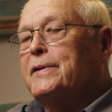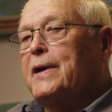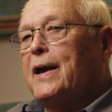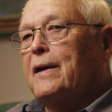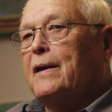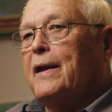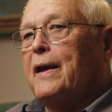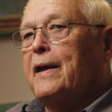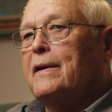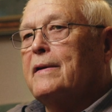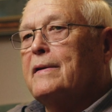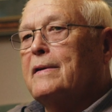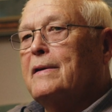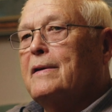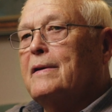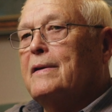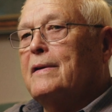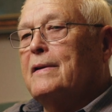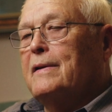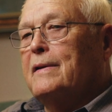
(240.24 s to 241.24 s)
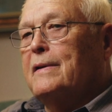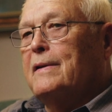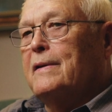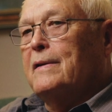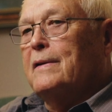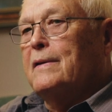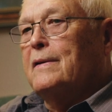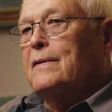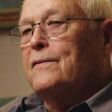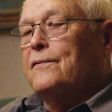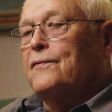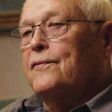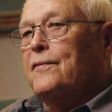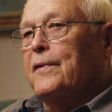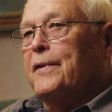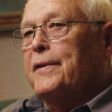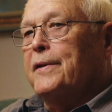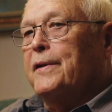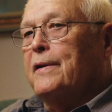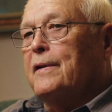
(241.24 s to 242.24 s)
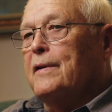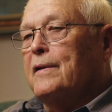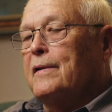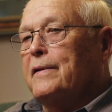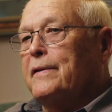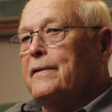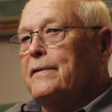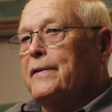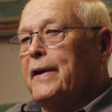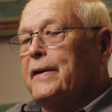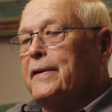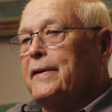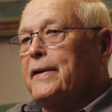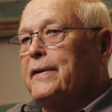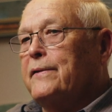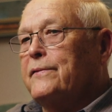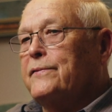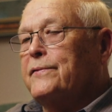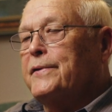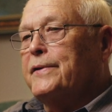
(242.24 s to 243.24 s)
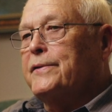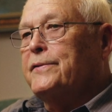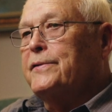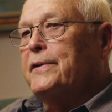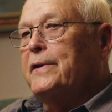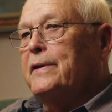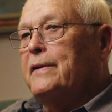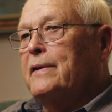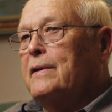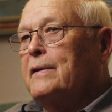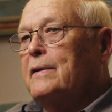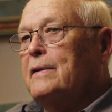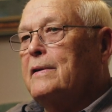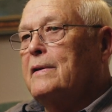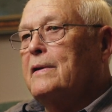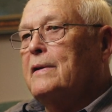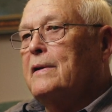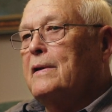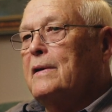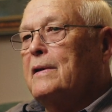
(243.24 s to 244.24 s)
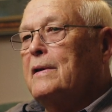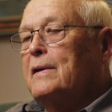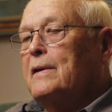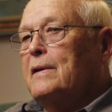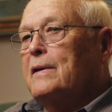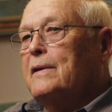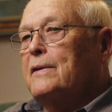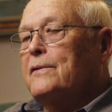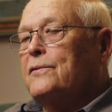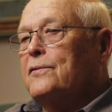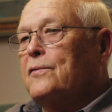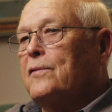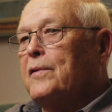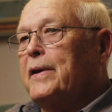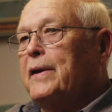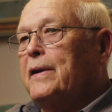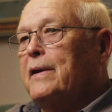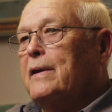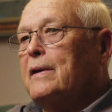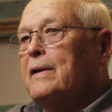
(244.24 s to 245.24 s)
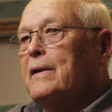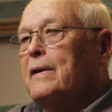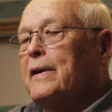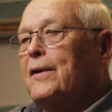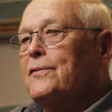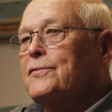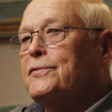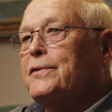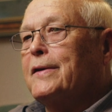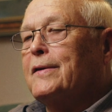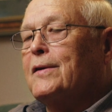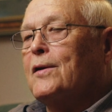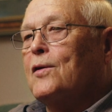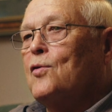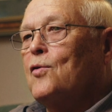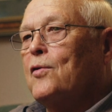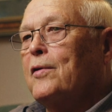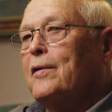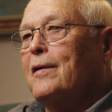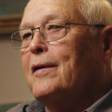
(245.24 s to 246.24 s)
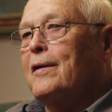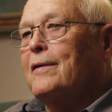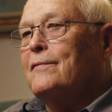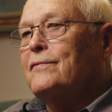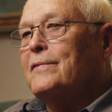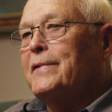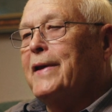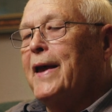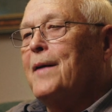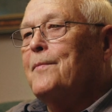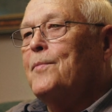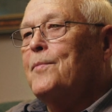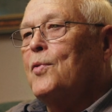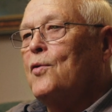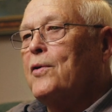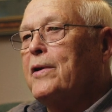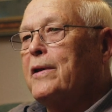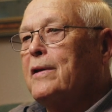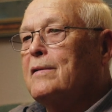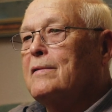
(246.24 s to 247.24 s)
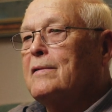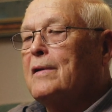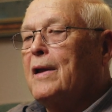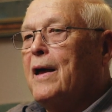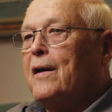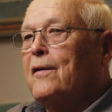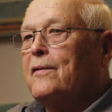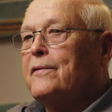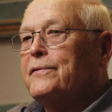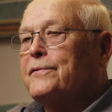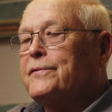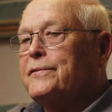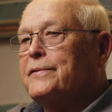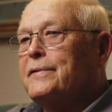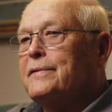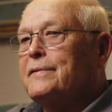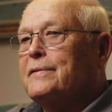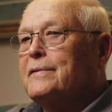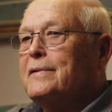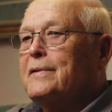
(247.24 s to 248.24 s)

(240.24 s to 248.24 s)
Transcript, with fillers: Thailand, for a year in 1963. I was at the corner of Cambodia, Laos, and